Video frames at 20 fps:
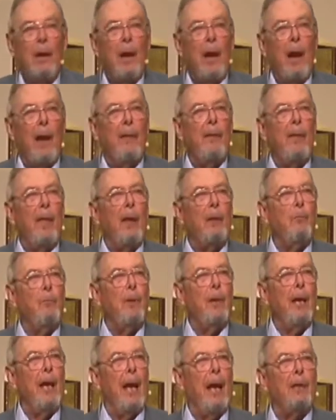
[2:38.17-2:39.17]
And then
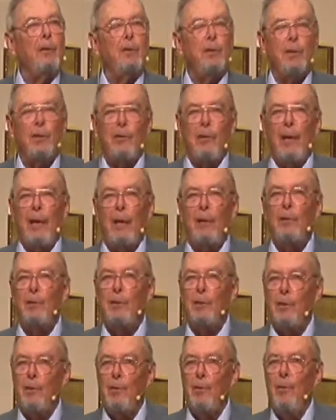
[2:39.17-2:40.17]
we enter
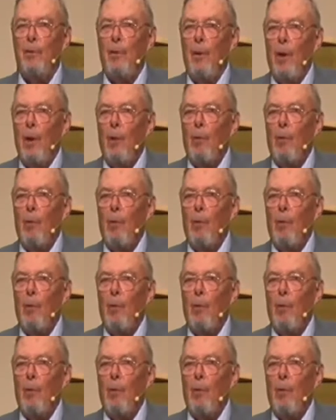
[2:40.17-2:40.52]
into